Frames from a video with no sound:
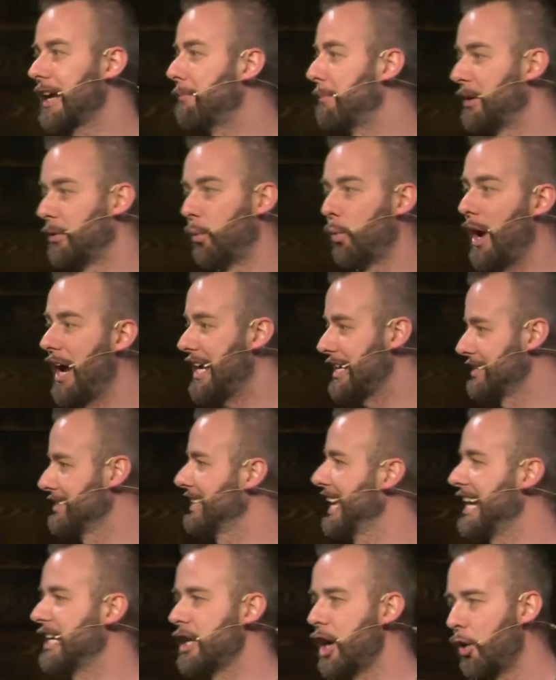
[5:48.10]
been waiting.
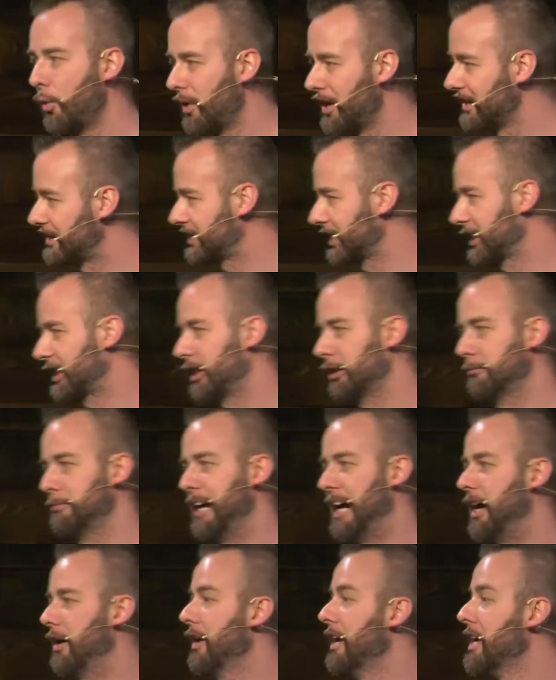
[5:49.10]
They know when it's going to come
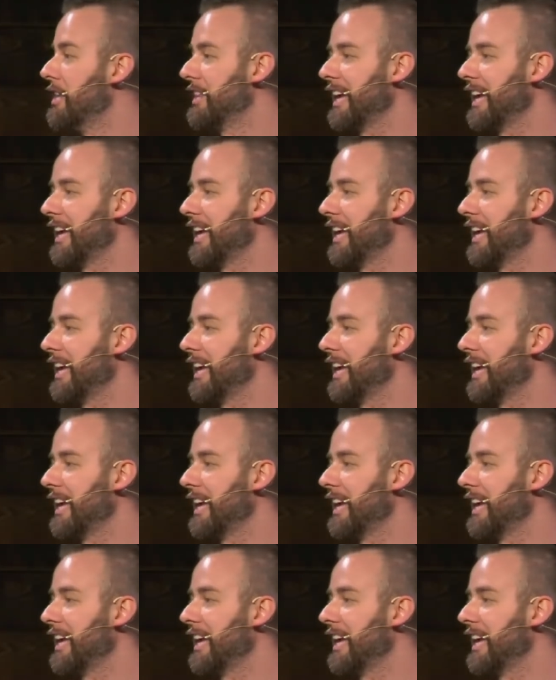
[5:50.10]
out.